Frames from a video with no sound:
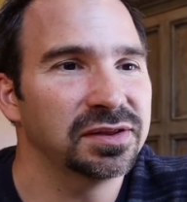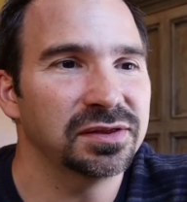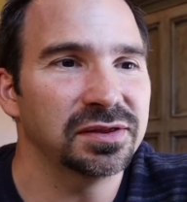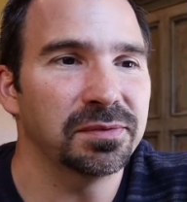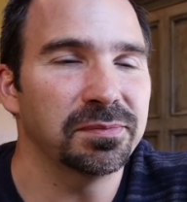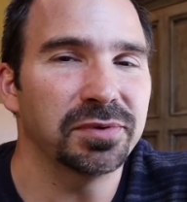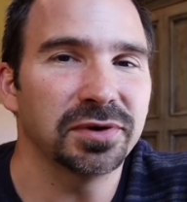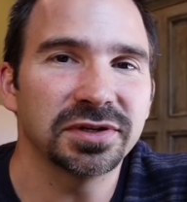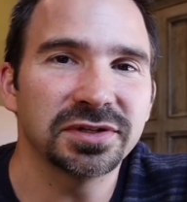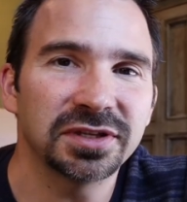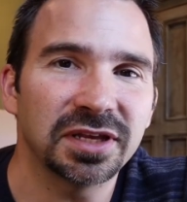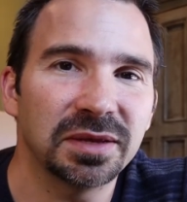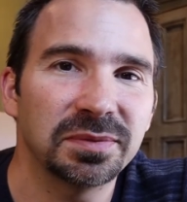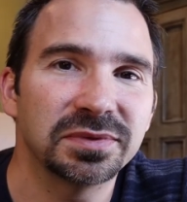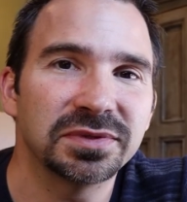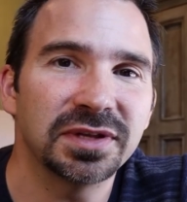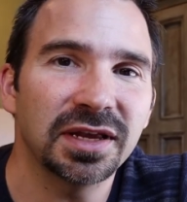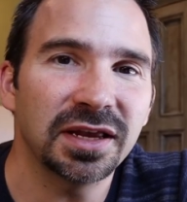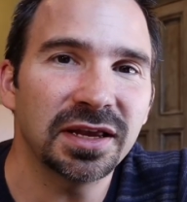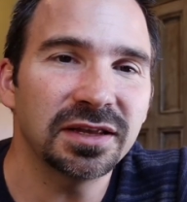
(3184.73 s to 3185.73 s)
the birds keep
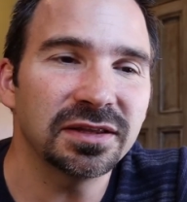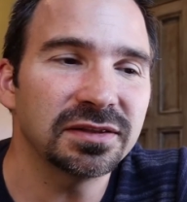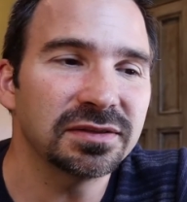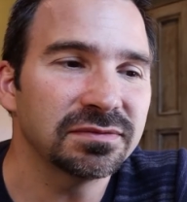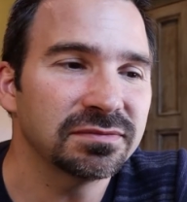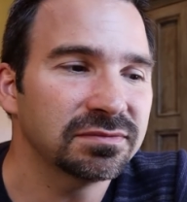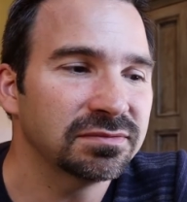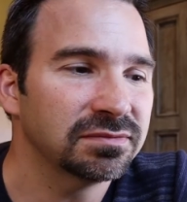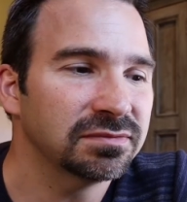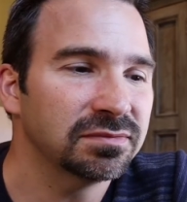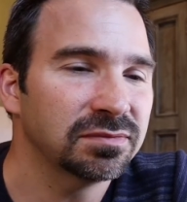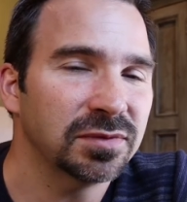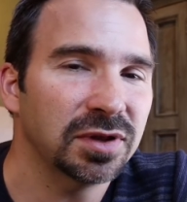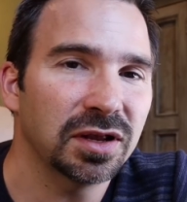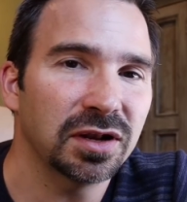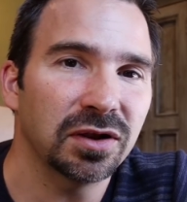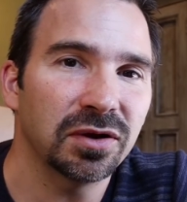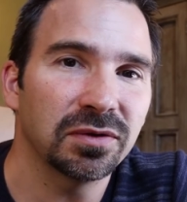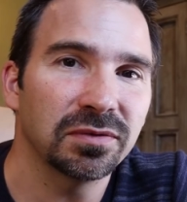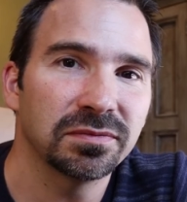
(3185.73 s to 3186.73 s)
singing,
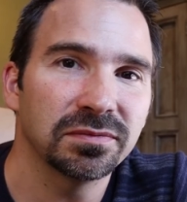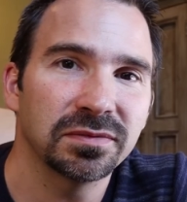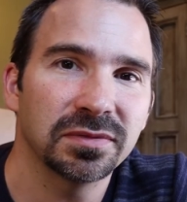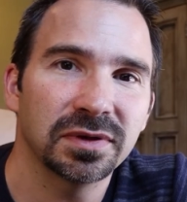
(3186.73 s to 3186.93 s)
you know,